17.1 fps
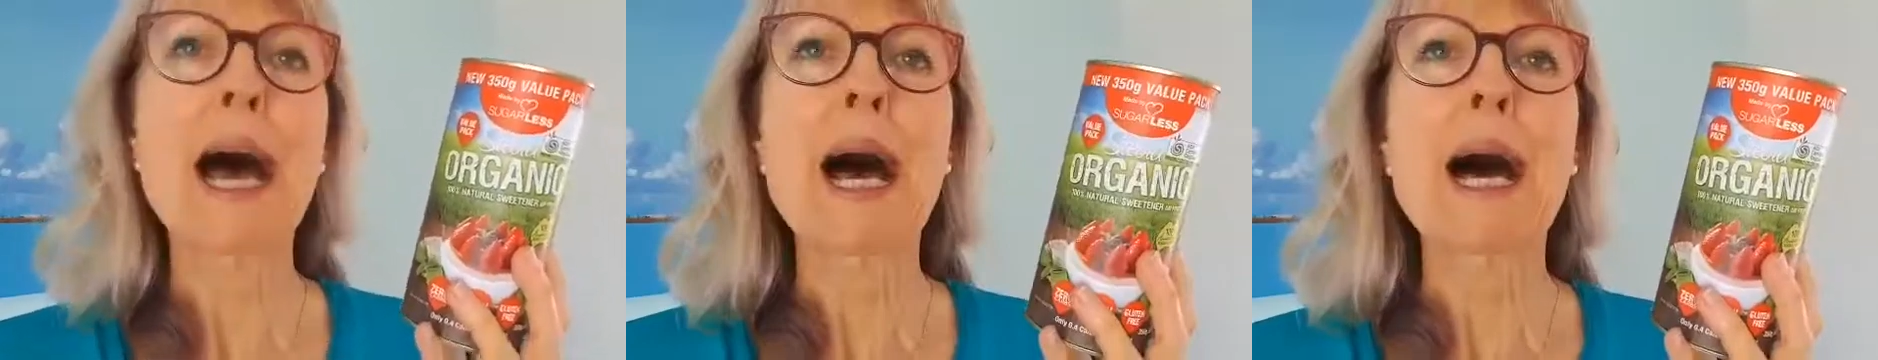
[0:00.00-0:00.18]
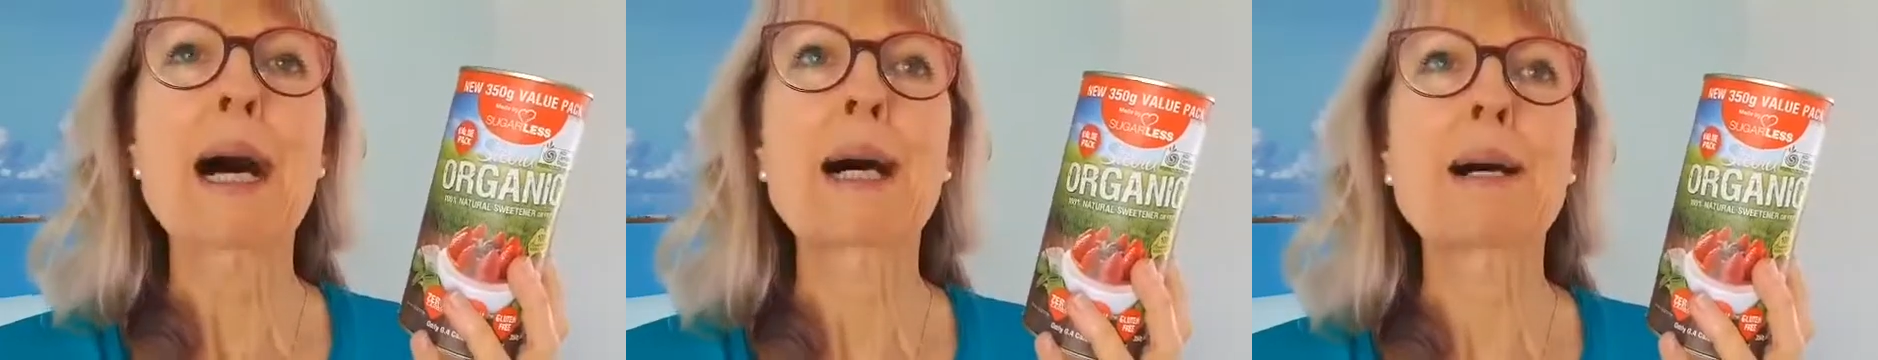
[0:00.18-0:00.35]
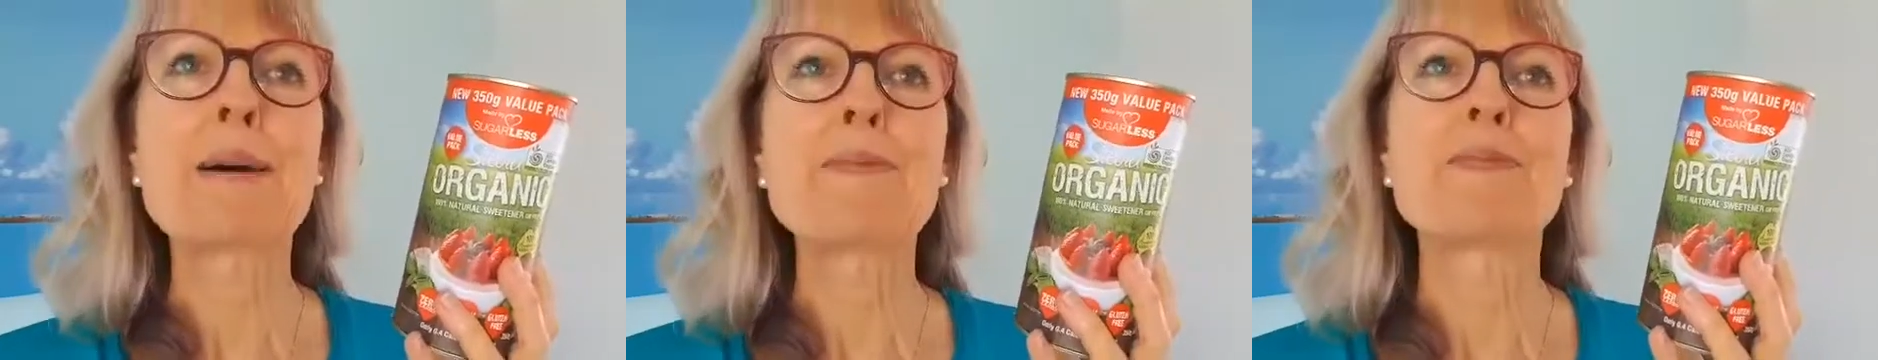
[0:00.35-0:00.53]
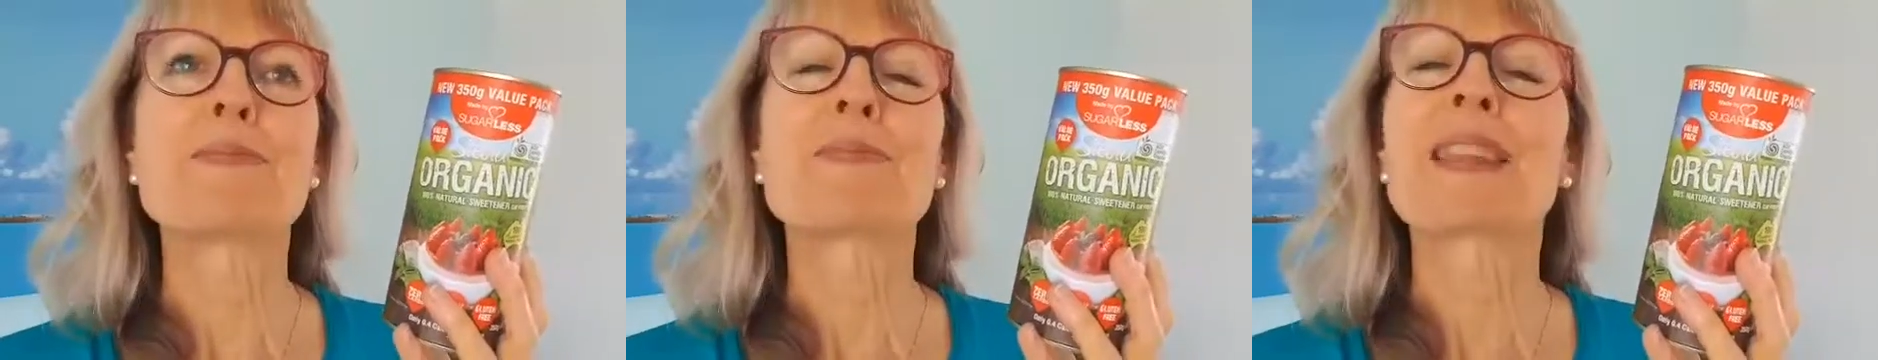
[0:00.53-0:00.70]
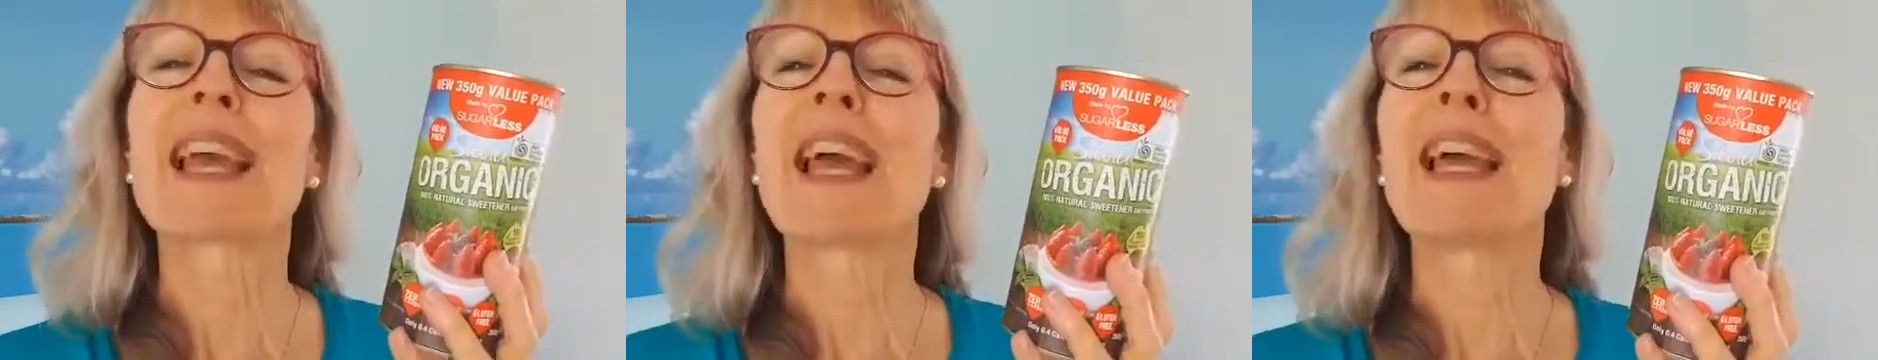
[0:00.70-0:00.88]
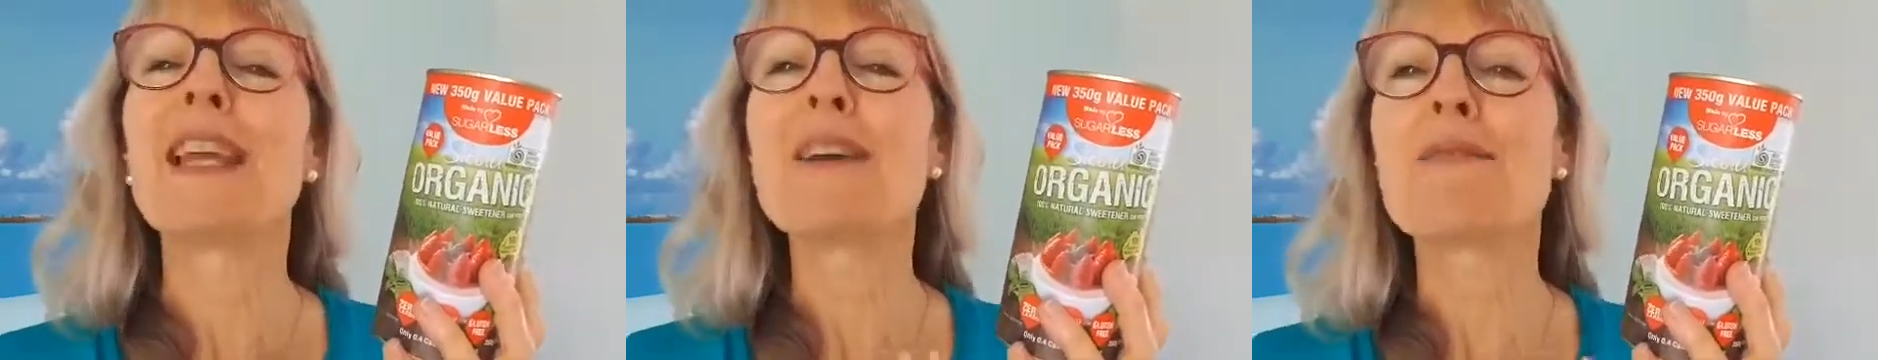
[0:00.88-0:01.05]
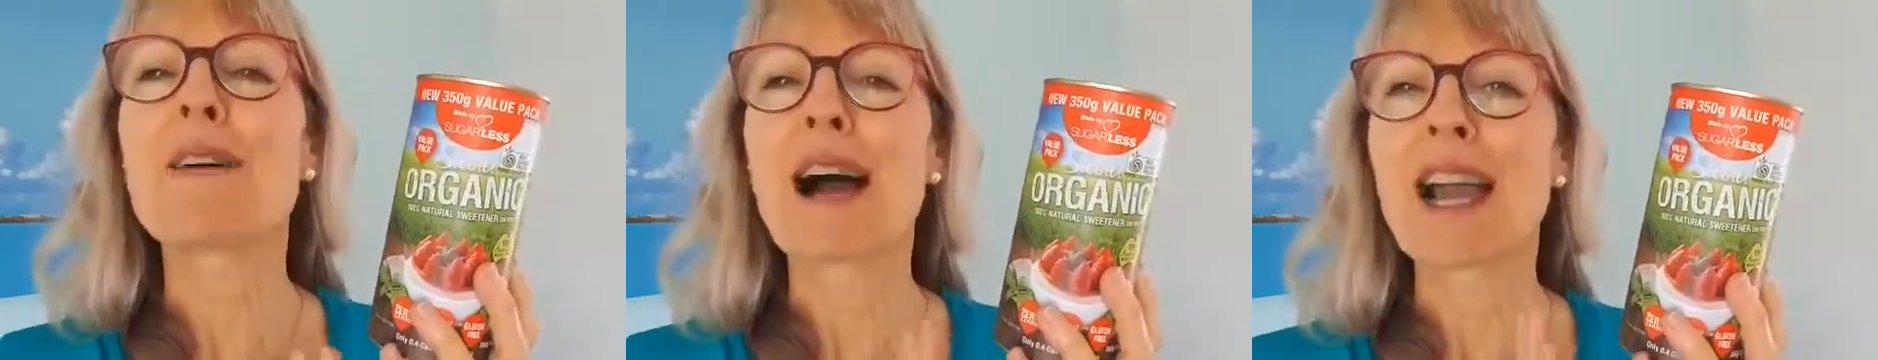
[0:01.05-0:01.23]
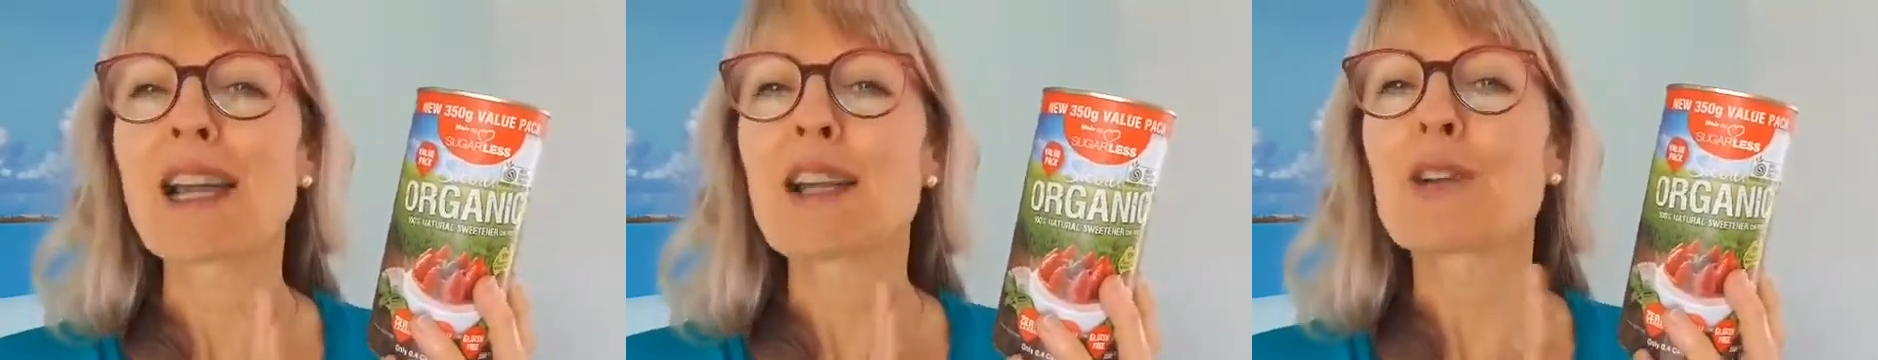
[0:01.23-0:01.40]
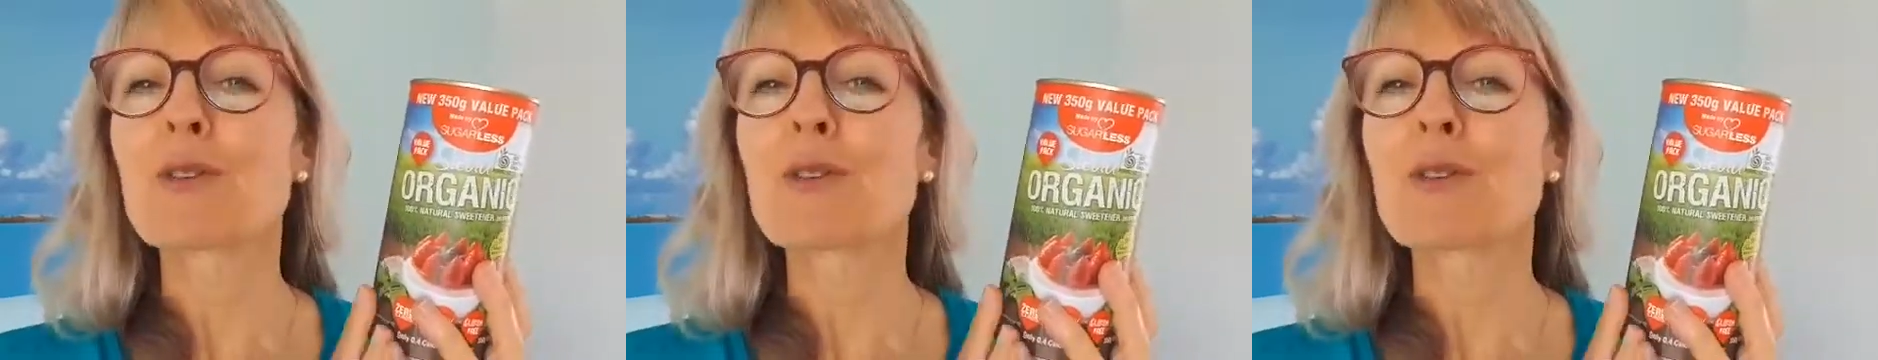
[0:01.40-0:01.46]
Anyway,